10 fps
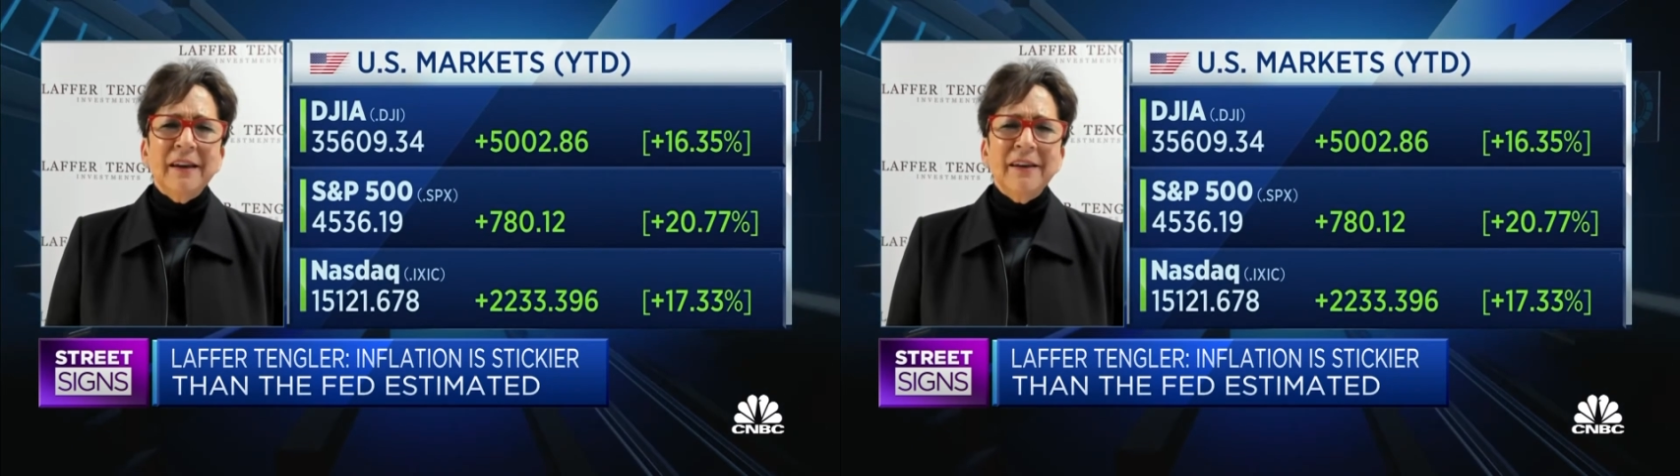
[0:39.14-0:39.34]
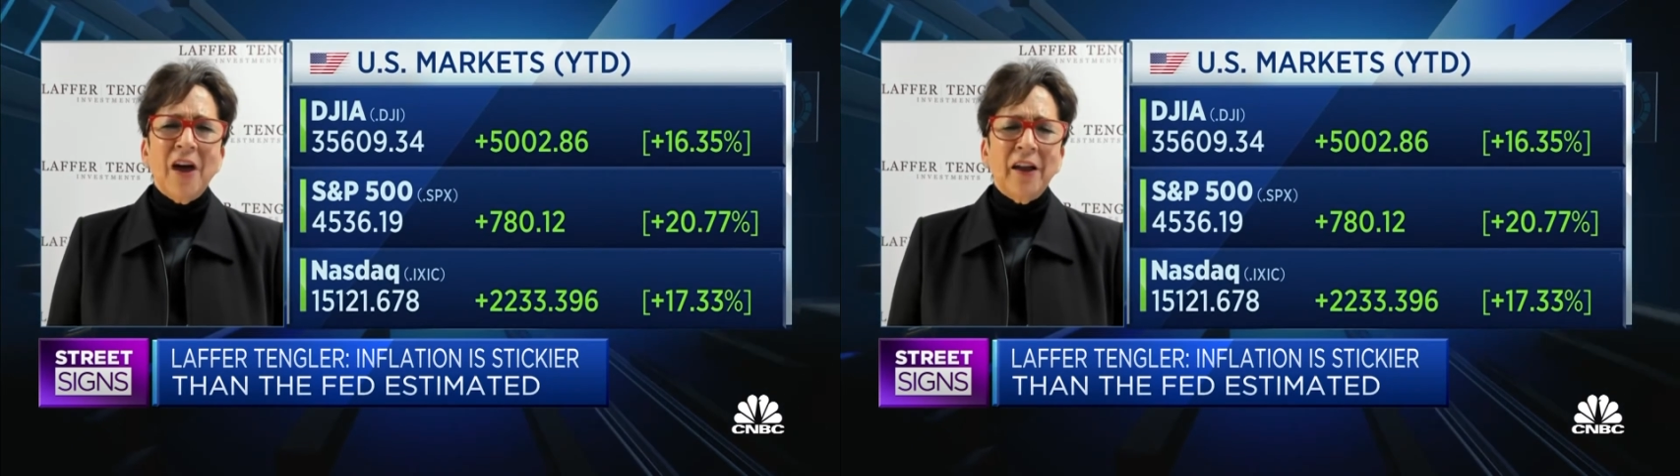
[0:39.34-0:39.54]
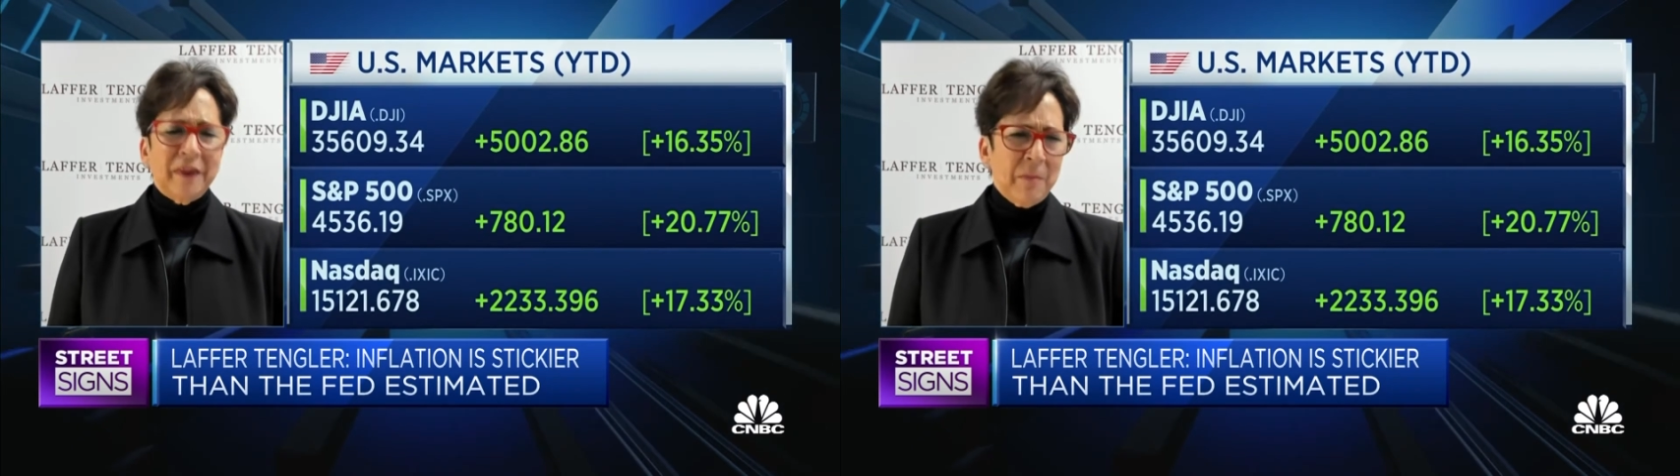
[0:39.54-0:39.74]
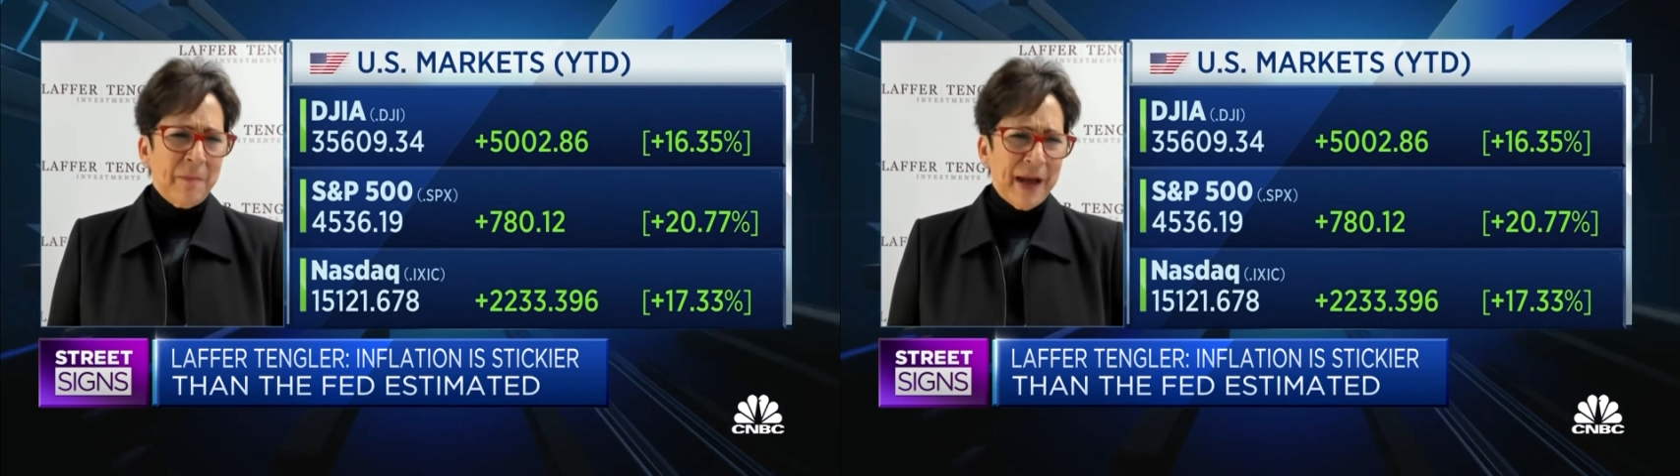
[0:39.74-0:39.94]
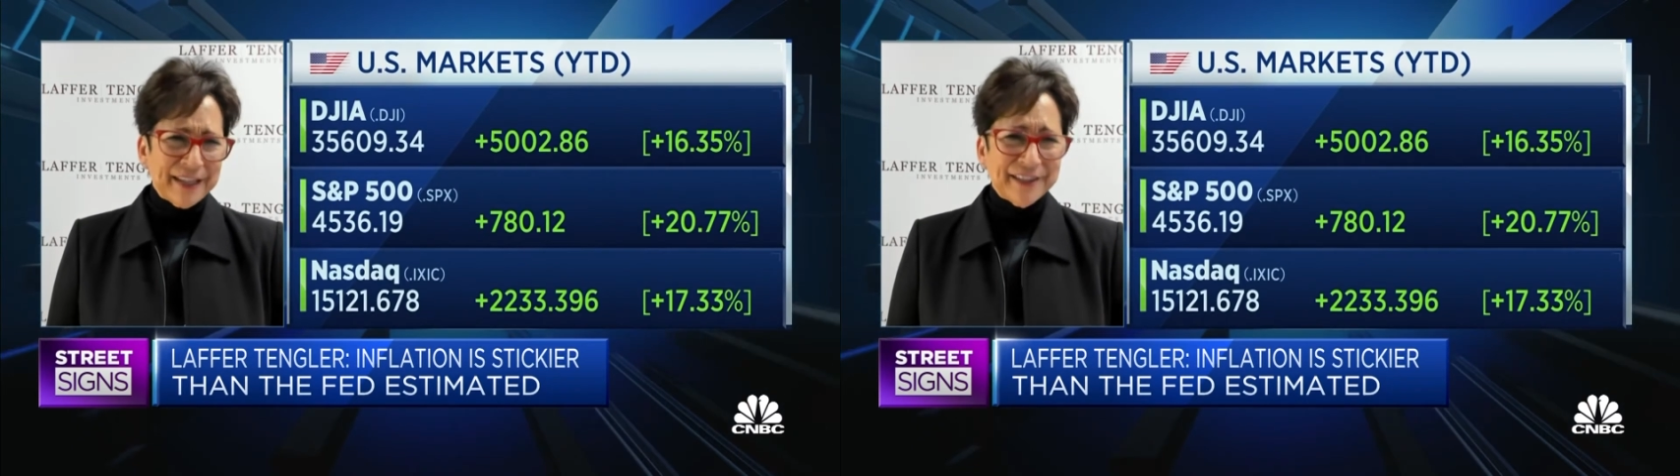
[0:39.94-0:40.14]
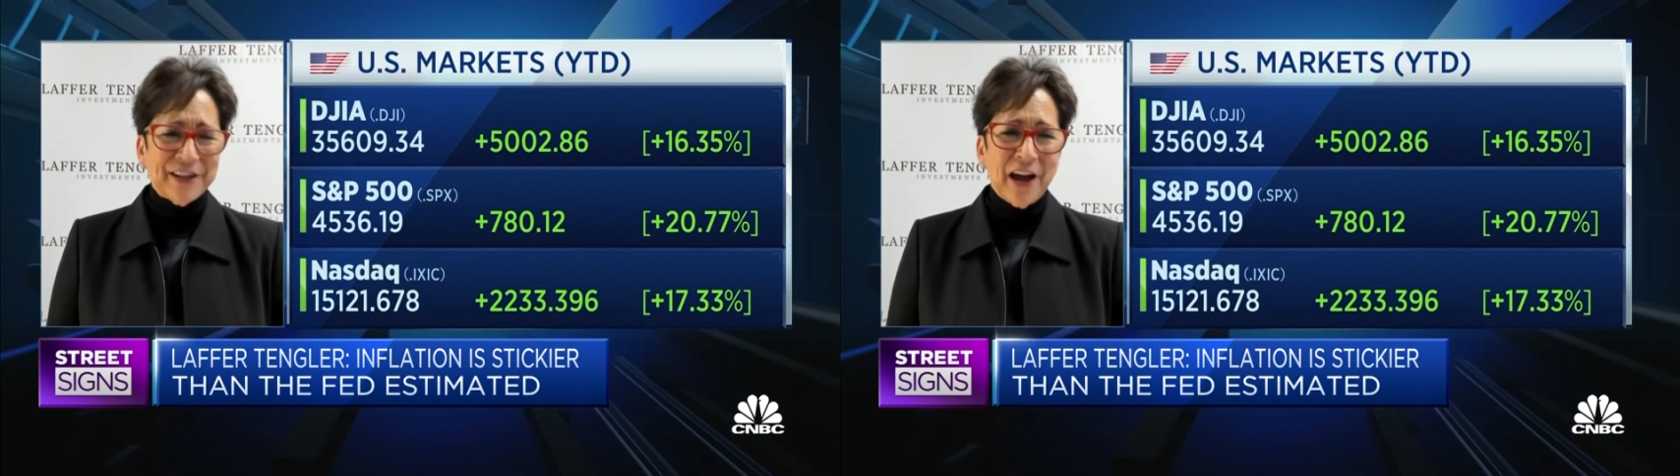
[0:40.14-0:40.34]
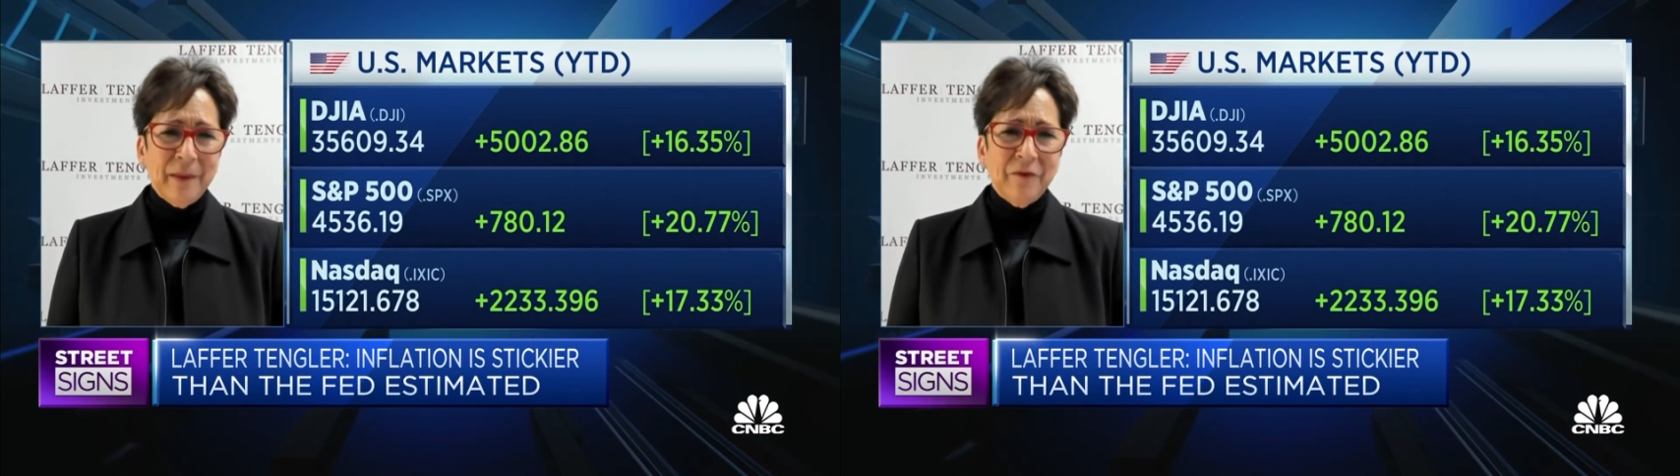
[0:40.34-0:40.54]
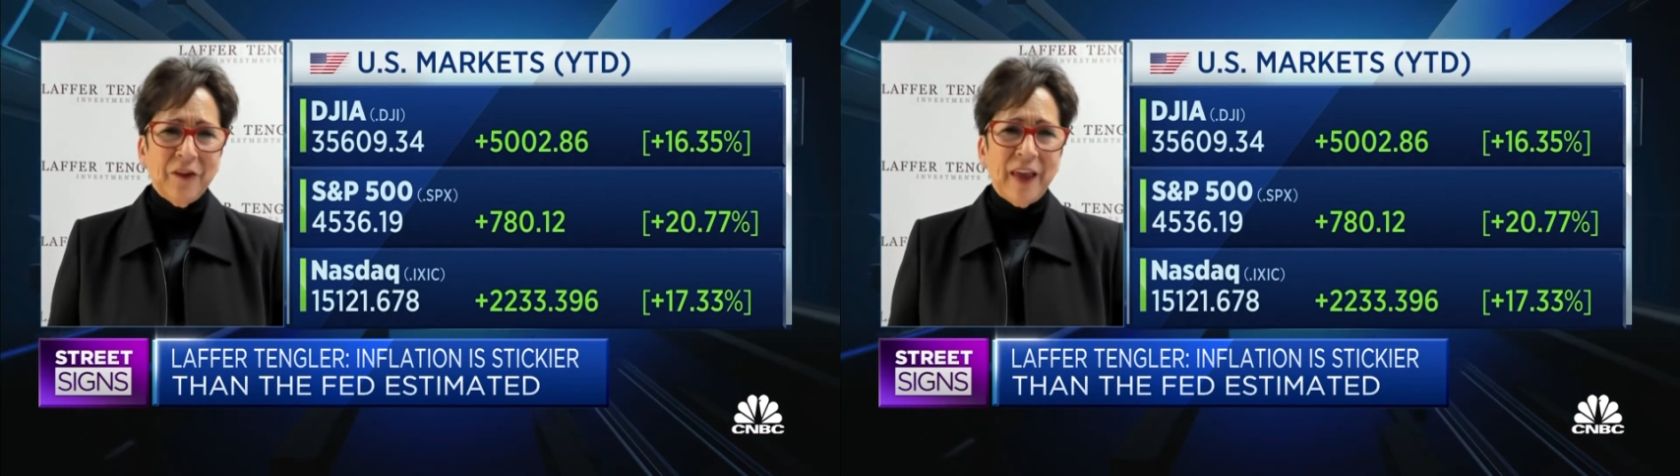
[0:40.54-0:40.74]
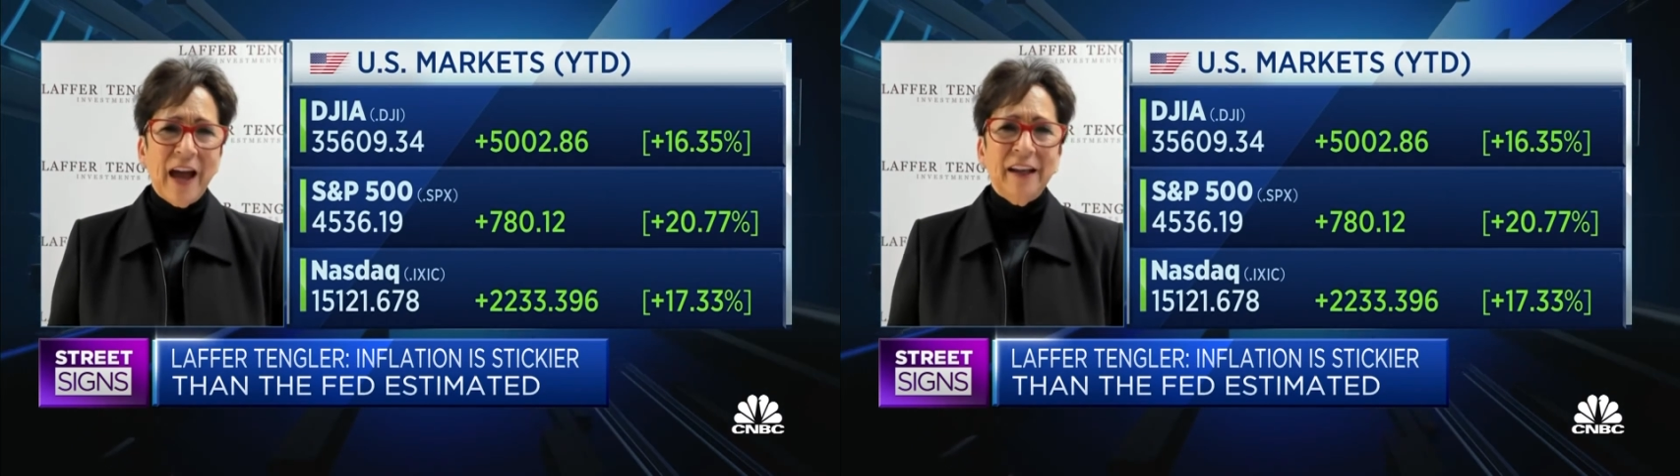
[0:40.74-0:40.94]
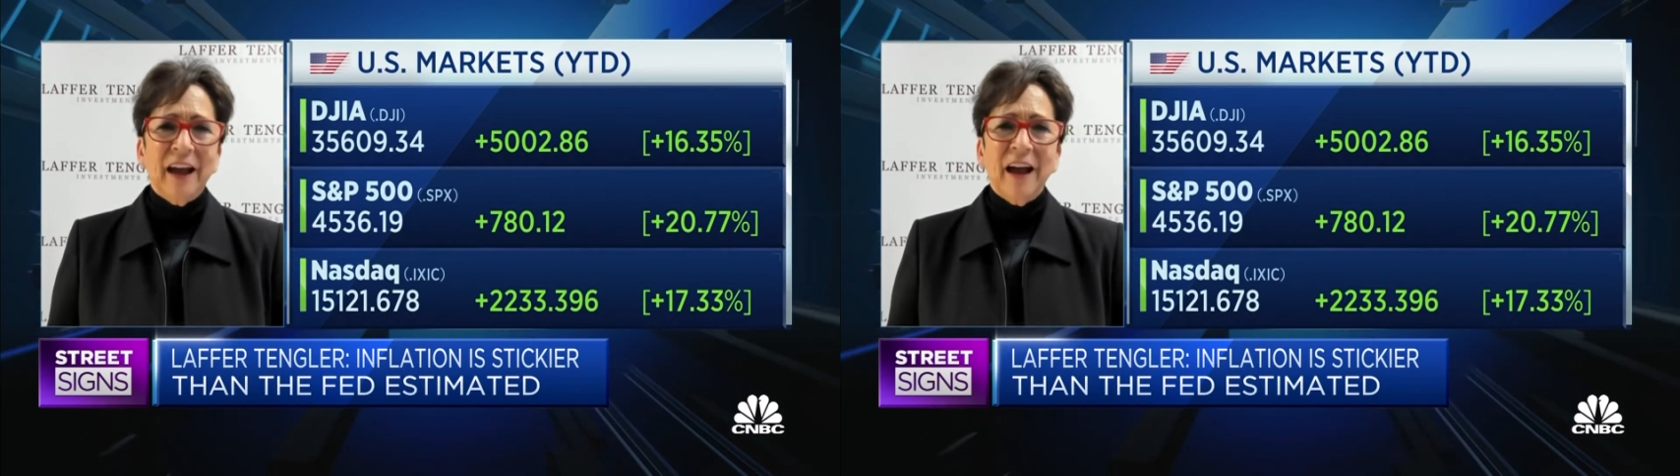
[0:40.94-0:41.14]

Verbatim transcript: not the best time for that.